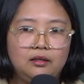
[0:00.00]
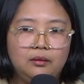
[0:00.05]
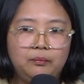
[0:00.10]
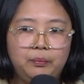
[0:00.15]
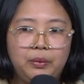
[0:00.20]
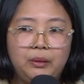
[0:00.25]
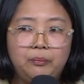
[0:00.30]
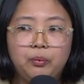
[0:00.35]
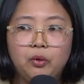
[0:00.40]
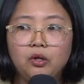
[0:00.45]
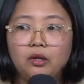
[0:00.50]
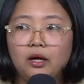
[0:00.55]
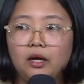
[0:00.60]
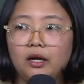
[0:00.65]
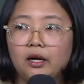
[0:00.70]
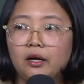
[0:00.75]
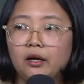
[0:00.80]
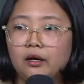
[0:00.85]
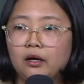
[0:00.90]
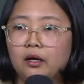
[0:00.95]
People
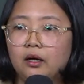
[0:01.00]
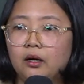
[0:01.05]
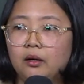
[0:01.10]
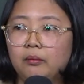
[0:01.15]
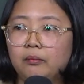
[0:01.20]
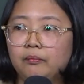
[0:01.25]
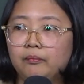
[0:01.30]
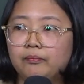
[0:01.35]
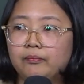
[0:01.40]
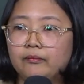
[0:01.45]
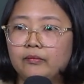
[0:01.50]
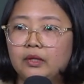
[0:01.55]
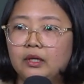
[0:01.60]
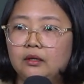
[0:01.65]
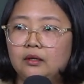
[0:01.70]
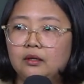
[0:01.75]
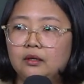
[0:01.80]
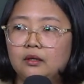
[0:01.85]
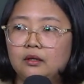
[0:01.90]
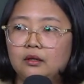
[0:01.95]
are um,
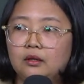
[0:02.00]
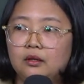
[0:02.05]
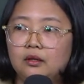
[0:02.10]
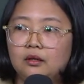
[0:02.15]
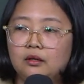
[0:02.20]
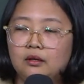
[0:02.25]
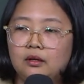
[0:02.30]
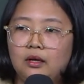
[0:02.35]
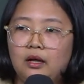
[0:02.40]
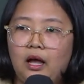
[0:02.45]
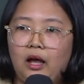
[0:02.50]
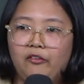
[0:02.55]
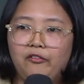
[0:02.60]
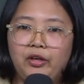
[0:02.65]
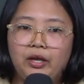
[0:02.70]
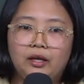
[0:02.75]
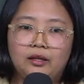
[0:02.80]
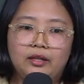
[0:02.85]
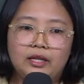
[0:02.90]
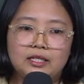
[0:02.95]

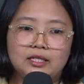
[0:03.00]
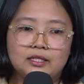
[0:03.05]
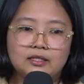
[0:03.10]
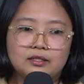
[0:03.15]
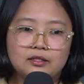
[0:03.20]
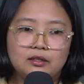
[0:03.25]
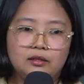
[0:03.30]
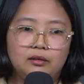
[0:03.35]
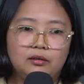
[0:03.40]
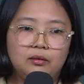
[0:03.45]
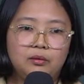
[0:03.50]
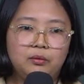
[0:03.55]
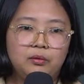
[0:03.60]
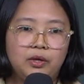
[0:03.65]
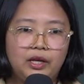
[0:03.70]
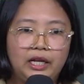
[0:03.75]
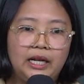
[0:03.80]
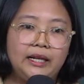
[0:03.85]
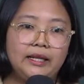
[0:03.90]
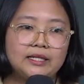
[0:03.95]
having these
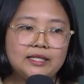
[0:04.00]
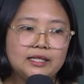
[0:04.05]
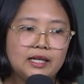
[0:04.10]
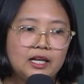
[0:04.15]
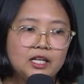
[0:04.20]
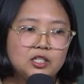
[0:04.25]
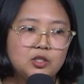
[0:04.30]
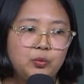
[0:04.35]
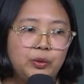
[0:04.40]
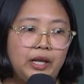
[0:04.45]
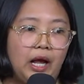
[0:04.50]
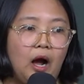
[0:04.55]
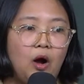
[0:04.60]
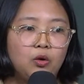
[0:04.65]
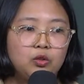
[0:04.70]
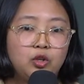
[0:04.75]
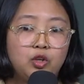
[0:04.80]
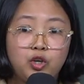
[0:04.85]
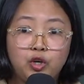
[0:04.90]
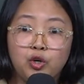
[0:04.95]
illnesses
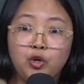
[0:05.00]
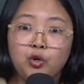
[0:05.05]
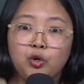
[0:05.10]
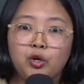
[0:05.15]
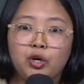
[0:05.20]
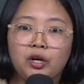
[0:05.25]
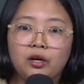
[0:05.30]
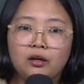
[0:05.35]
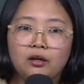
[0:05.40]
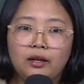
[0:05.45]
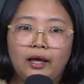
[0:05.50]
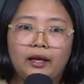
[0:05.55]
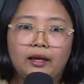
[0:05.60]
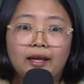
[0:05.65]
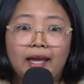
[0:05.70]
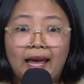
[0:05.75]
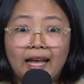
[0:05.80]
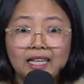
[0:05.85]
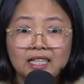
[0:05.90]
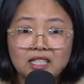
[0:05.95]
without cure, like
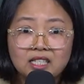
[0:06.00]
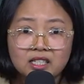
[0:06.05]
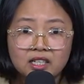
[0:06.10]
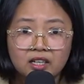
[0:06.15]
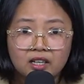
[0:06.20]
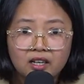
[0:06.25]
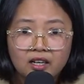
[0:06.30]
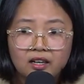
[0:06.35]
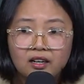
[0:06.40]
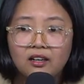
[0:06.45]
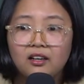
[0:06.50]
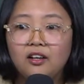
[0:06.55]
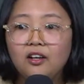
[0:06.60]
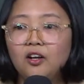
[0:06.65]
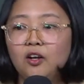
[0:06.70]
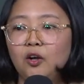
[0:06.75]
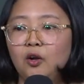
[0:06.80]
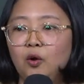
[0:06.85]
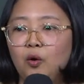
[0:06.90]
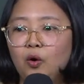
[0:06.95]
cancer,
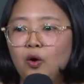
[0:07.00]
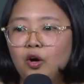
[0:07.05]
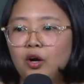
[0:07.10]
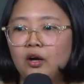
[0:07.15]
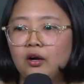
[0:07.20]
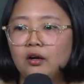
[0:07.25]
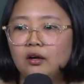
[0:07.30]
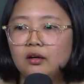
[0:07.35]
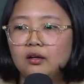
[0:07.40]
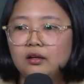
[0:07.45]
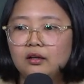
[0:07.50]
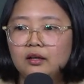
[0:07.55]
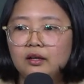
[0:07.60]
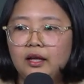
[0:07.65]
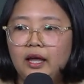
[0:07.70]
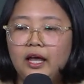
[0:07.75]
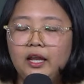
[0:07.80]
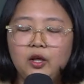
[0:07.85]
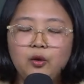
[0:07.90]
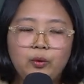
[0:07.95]
or
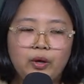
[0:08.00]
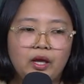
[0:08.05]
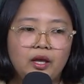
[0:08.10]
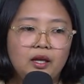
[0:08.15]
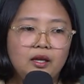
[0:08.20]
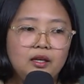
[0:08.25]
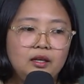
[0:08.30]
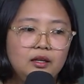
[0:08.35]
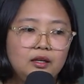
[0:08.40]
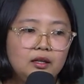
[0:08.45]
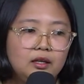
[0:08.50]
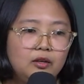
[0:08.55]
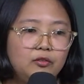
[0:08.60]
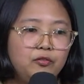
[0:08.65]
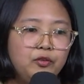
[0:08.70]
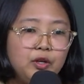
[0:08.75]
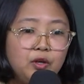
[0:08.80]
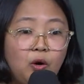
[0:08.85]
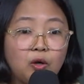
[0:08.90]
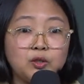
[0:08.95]
anyway, if
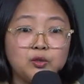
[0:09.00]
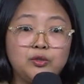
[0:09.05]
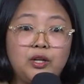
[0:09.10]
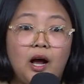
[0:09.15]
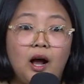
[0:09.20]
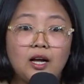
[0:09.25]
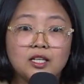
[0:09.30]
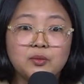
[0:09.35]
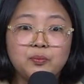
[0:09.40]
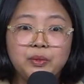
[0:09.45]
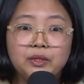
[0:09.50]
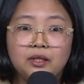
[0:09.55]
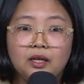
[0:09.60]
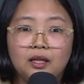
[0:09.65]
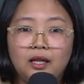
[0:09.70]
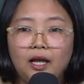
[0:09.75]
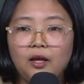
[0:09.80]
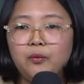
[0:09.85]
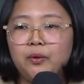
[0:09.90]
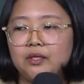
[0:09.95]
we go to the hospital,
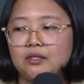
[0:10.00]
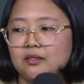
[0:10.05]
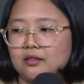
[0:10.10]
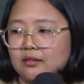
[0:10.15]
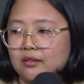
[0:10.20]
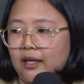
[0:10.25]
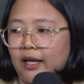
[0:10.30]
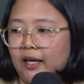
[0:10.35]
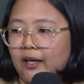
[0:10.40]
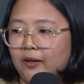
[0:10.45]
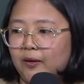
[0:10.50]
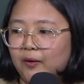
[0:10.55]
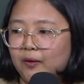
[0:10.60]
I was like,